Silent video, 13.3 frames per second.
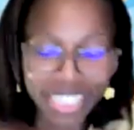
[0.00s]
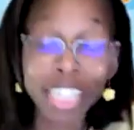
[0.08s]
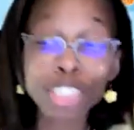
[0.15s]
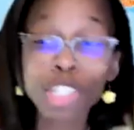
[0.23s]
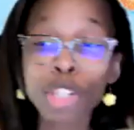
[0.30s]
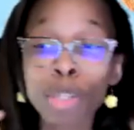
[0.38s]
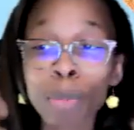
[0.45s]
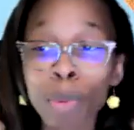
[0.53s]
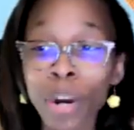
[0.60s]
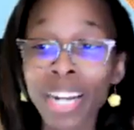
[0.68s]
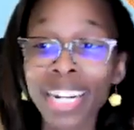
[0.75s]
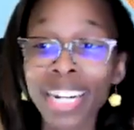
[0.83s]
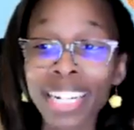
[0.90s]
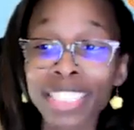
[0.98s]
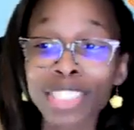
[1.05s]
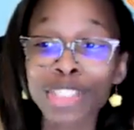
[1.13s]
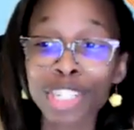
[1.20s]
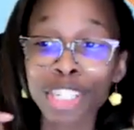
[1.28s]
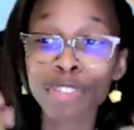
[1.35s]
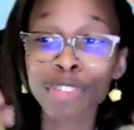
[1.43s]
Yeah. So the point is,
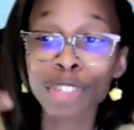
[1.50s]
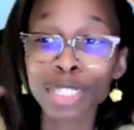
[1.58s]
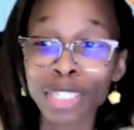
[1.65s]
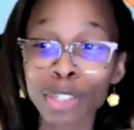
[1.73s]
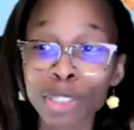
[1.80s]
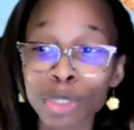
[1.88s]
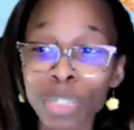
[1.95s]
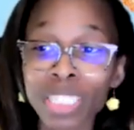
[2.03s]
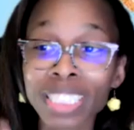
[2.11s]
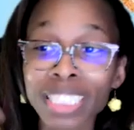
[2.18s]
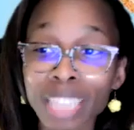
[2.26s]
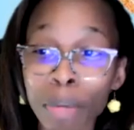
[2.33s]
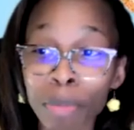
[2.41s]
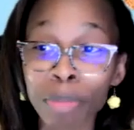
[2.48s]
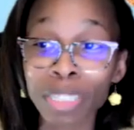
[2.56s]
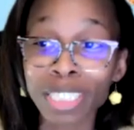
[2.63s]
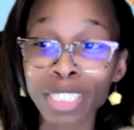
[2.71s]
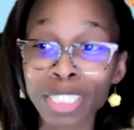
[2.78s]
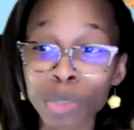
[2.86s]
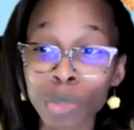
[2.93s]
Jennifer deals with
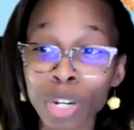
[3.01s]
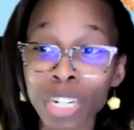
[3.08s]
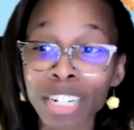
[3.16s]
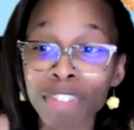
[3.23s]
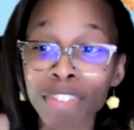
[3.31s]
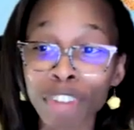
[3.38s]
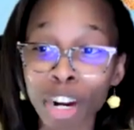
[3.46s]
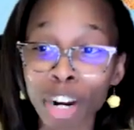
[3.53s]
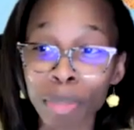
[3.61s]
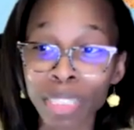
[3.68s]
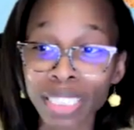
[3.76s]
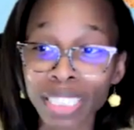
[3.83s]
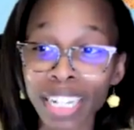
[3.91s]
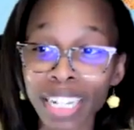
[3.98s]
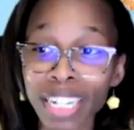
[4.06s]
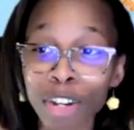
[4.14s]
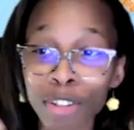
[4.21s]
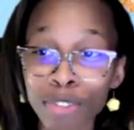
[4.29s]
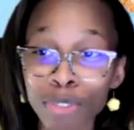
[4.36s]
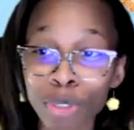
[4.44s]
supplements as well at a pharmacy, at a
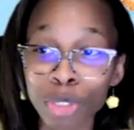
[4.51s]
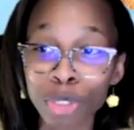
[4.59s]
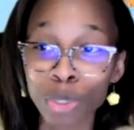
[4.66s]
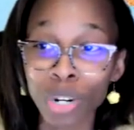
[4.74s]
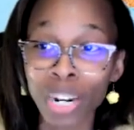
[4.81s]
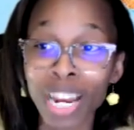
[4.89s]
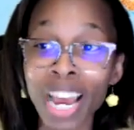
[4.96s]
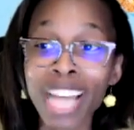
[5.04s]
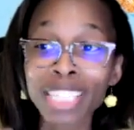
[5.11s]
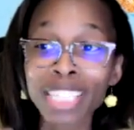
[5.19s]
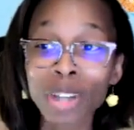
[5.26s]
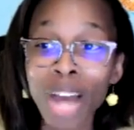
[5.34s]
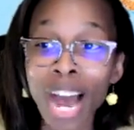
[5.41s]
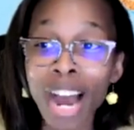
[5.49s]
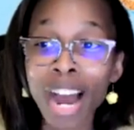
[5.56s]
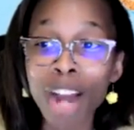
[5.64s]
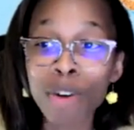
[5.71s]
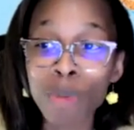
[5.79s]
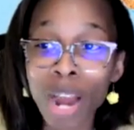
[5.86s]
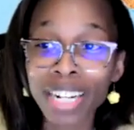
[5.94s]
health food store. So how
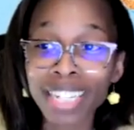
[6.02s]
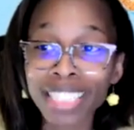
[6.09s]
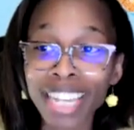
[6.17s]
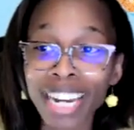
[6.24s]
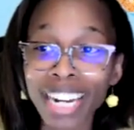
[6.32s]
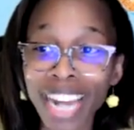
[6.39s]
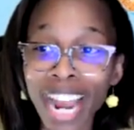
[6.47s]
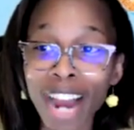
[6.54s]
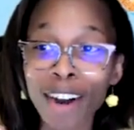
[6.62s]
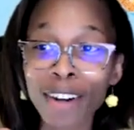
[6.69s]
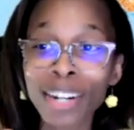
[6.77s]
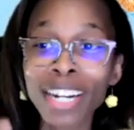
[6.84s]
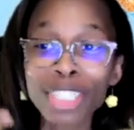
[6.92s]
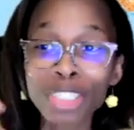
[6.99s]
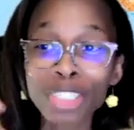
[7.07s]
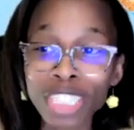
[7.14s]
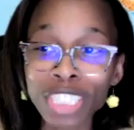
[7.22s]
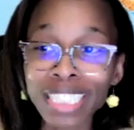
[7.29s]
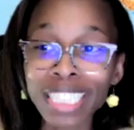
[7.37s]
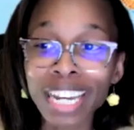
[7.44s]
ironic that now
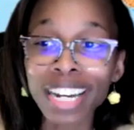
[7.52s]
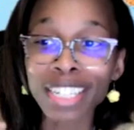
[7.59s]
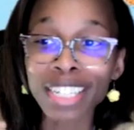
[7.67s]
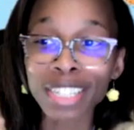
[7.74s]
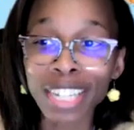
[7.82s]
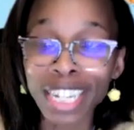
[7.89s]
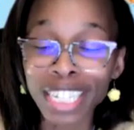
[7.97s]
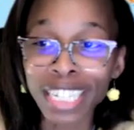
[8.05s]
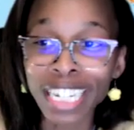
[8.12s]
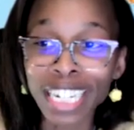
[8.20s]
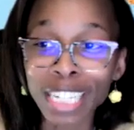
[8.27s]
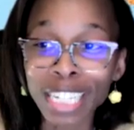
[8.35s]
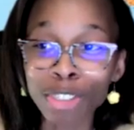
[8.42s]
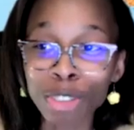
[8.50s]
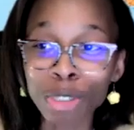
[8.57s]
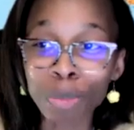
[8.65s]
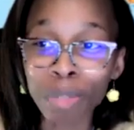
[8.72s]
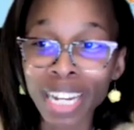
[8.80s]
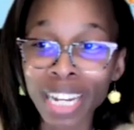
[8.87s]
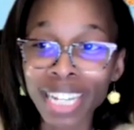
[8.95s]
she's eating Juice
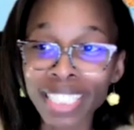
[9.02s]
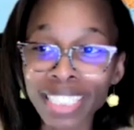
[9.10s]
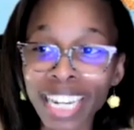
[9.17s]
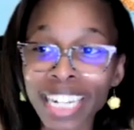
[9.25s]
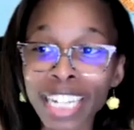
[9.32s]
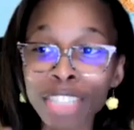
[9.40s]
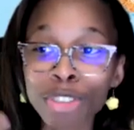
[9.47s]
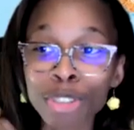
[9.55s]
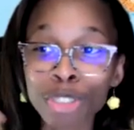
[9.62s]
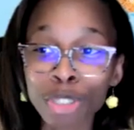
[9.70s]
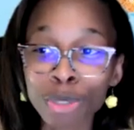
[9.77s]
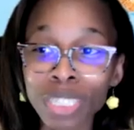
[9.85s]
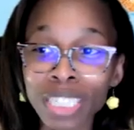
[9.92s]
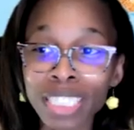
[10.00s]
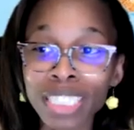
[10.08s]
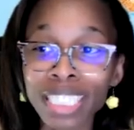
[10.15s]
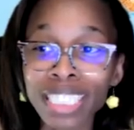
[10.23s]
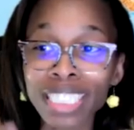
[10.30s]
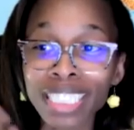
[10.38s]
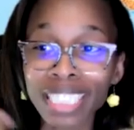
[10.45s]
Plus and introducing it
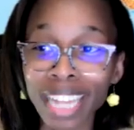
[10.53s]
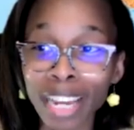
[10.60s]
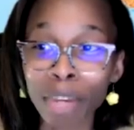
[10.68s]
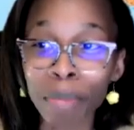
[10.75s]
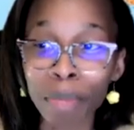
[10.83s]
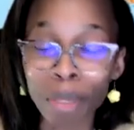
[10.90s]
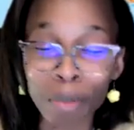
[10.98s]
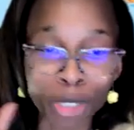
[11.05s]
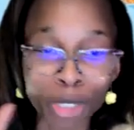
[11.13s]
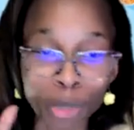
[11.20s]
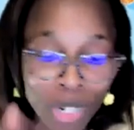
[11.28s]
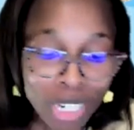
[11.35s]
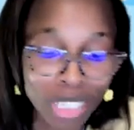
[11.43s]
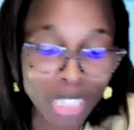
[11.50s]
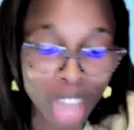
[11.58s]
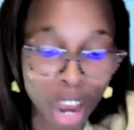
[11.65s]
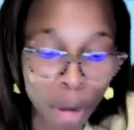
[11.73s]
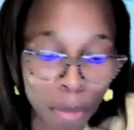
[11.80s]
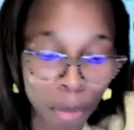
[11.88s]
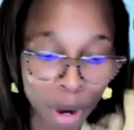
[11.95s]
to these same people. So we're going to
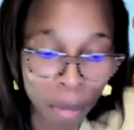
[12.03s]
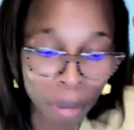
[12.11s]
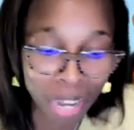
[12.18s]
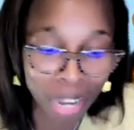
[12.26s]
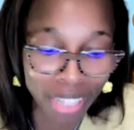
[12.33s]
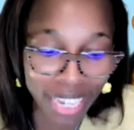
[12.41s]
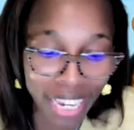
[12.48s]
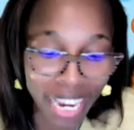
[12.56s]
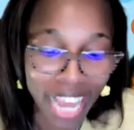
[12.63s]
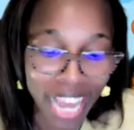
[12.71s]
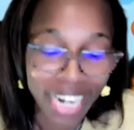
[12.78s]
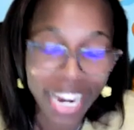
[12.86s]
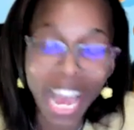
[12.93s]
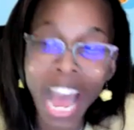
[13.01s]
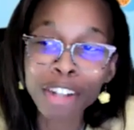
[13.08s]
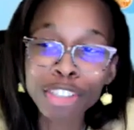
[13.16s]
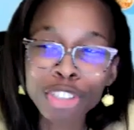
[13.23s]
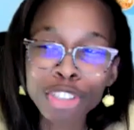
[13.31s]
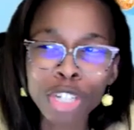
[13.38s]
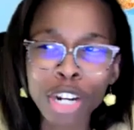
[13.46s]
talk more about that. Now, how
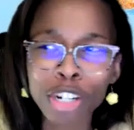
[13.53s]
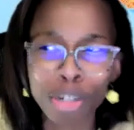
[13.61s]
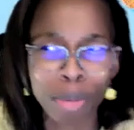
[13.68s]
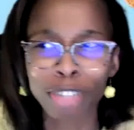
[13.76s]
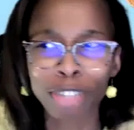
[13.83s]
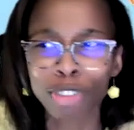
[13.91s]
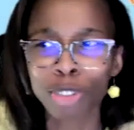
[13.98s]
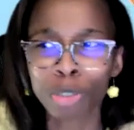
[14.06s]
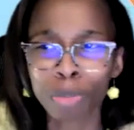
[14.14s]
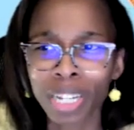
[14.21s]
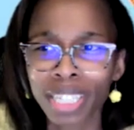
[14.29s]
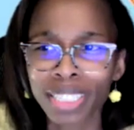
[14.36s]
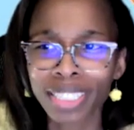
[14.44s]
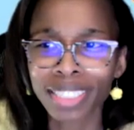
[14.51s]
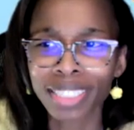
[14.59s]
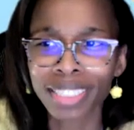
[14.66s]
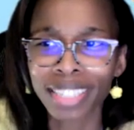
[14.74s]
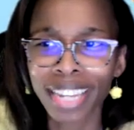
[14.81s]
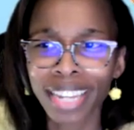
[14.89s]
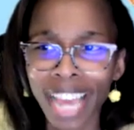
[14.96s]
did you learn about Juice Plus?
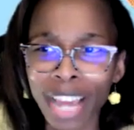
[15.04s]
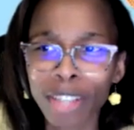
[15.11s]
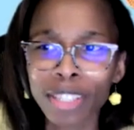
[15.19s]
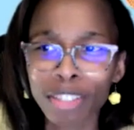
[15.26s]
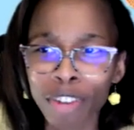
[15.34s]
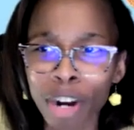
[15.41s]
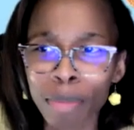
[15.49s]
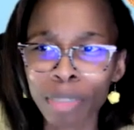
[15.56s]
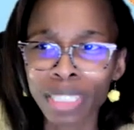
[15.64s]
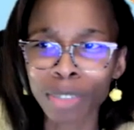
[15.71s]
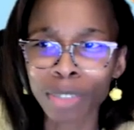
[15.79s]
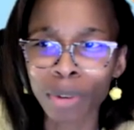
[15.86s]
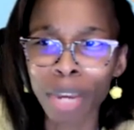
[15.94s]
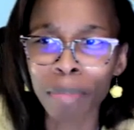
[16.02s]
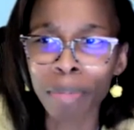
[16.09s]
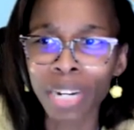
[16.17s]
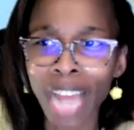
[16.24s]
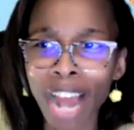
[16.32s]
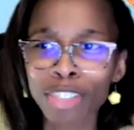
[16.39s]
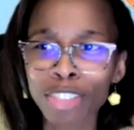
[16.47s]
At the pharmacy, right?
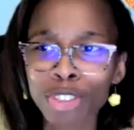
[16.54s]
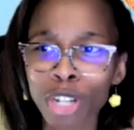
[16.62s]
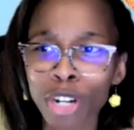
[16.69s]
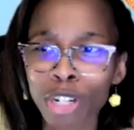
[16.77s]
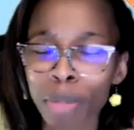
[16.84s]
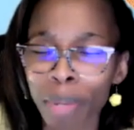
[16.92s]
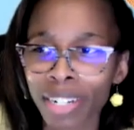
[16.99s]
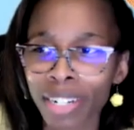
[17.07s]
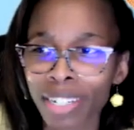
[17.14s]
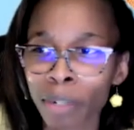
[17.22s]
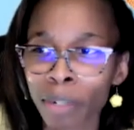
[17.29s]
But how did you learn about it?